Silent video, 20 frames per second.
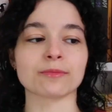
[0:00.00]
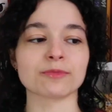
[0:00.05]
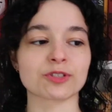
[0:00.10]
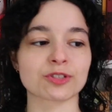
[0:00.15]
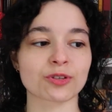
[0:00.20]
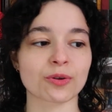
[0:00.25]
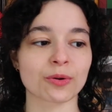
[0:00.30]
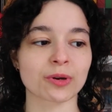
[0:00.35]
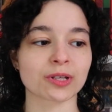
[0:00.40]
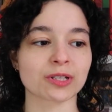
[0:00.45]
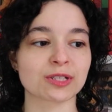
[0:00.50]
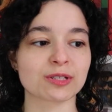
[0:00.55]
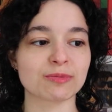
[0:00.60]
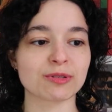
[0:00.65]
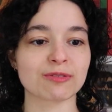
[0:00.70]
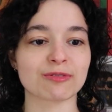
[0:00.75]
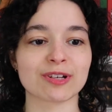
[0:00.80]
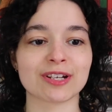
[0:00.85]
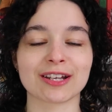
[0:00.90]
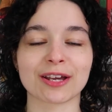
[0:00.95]
I'm just going to
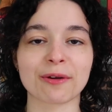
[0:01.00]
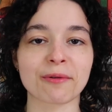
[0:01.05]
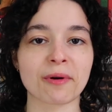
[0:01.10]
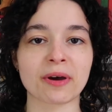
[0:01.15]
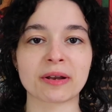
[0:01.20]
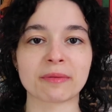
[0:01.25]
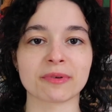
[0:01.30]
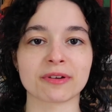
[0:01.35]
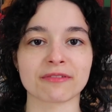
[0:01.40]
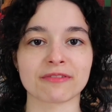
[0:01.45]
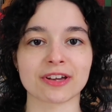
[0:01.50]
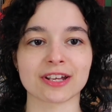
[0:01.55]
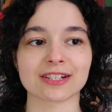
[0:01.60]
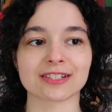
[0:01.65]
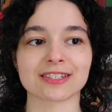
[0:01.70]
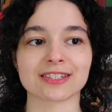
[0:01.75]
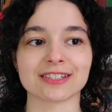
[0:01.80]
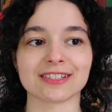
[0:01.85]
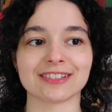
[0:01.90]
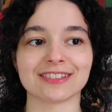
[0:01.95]
be reading quite a bit of
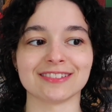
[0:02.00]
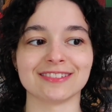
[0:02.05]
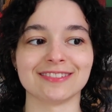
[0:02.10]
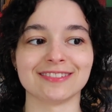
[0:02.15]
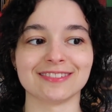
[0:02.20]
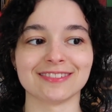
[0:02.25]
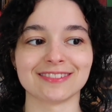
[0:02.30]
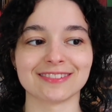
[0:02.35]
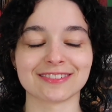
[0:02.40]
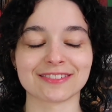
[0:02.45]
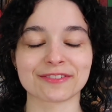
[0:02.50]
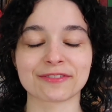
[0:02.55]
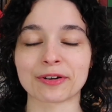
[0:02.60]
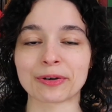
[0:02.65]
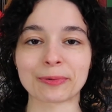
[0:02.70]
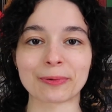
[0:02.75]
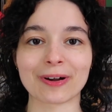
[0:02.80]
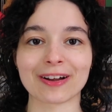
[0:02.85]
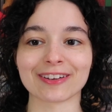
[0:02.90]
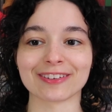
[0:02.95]
fantasy for
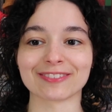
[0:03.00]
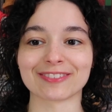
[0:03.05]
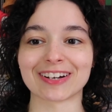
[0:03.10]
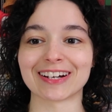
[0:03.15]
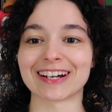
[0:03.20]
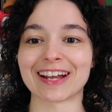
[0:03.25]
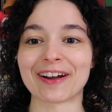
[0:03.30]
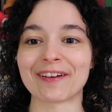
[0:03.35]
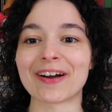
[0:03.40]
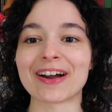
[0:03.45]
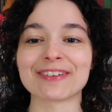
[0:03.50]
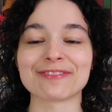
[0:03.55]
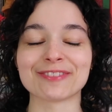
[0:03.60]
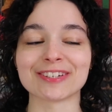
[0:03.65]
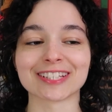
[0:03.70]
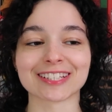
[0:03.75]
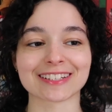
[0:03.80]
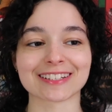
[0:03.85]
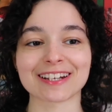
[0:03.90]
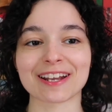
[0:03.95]
a while right now. I
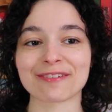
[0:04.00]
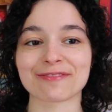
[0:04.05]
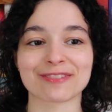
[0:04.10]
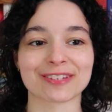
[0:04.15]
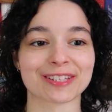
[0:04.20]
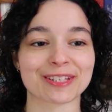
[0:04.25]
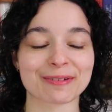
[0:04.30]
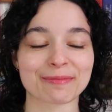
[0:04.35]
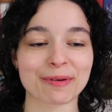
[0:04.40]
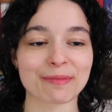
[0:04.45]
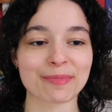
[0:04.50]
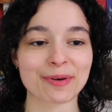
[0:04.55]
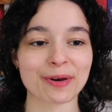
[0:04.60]
feel it, I feel it in my